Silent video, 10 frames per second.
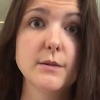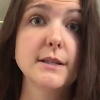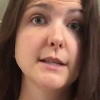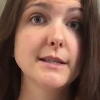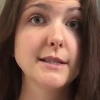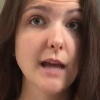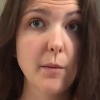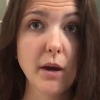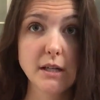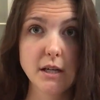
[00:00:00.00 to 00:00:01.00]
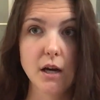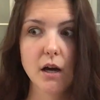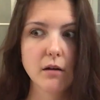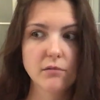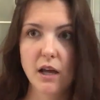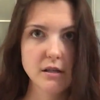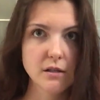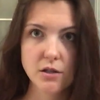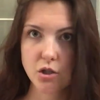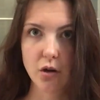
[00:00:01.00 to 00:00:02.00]
So it's the same idea as
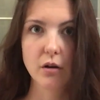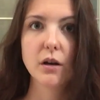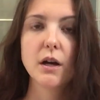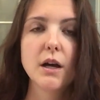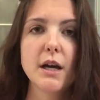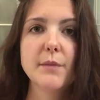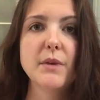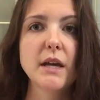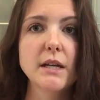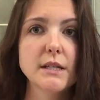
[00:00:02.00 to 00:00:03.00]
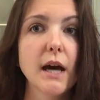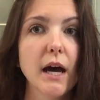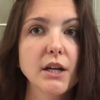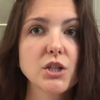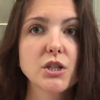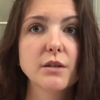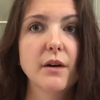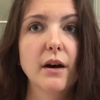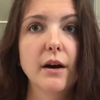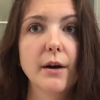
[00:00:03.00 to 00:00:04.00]
an adult, being touched,
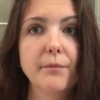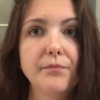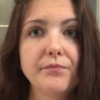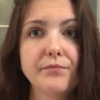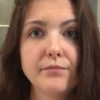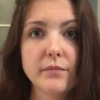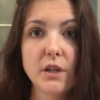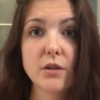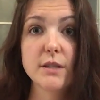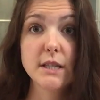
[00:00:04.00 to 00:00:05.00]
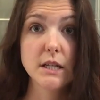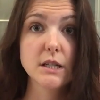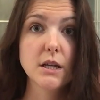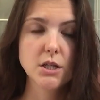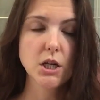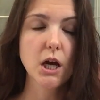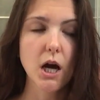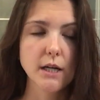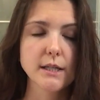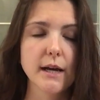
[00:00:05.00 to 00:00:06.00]
skin to skin to
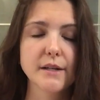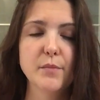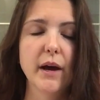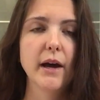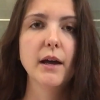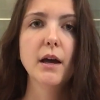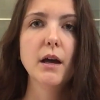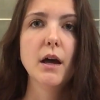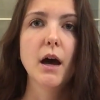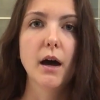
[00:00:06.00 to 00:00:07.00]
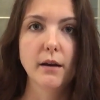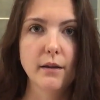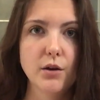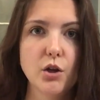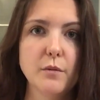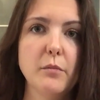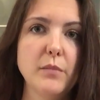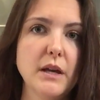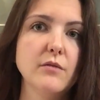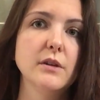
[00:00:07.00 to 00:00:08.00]
contact by another human
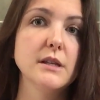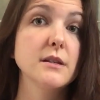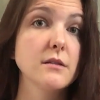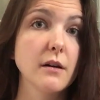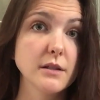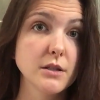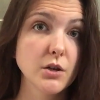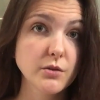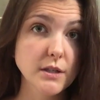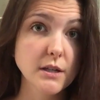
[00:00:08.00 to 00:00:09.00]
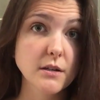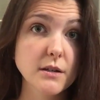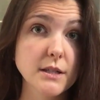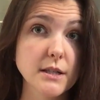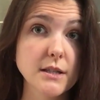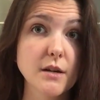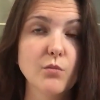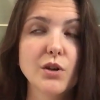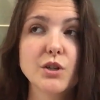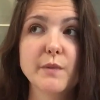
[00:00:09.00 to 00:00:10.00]
being releases oxytocin in our system,
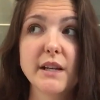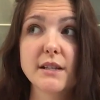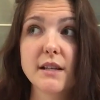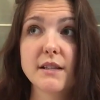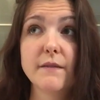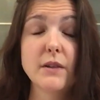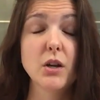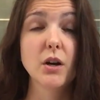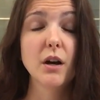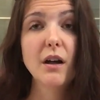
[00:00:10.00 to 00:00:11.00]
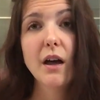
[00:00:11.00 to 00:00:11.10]
which makes us feel